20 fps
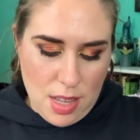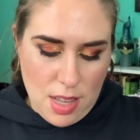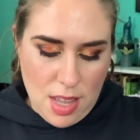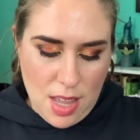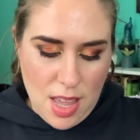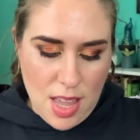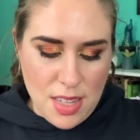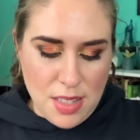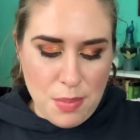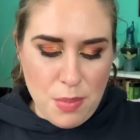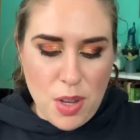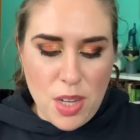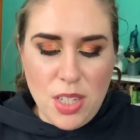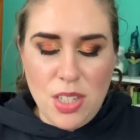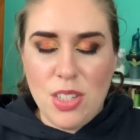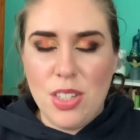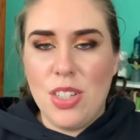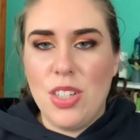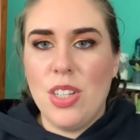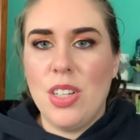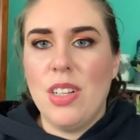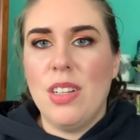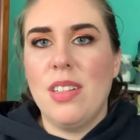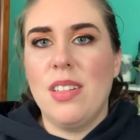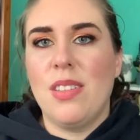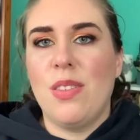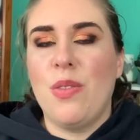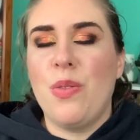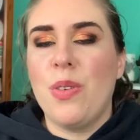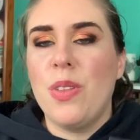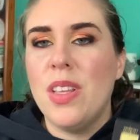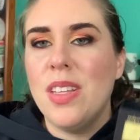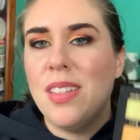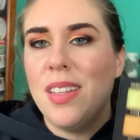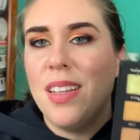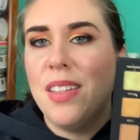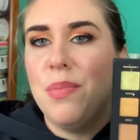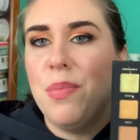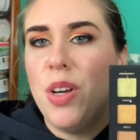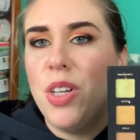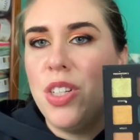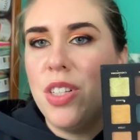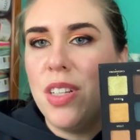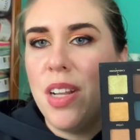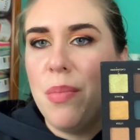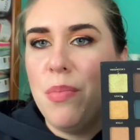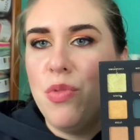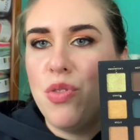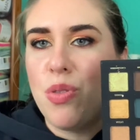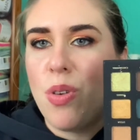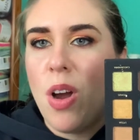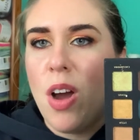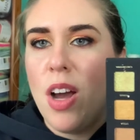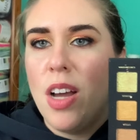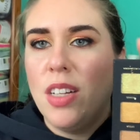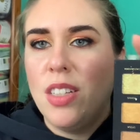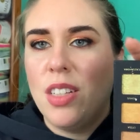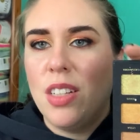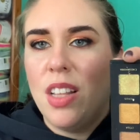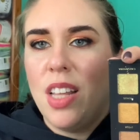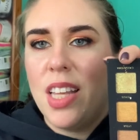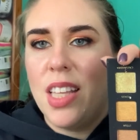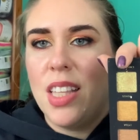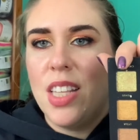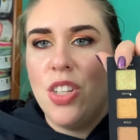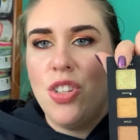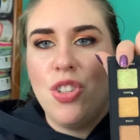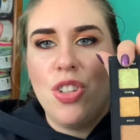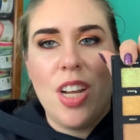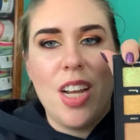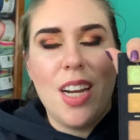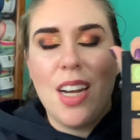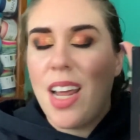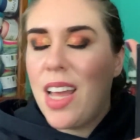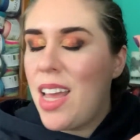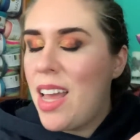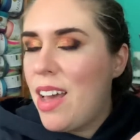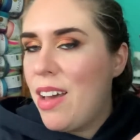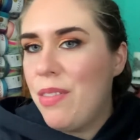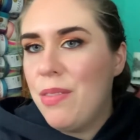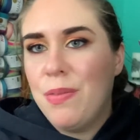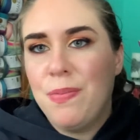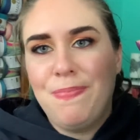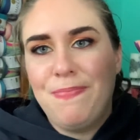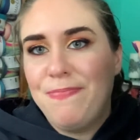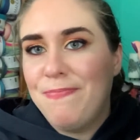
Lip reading: As much as I'm drawn to like this shade, I have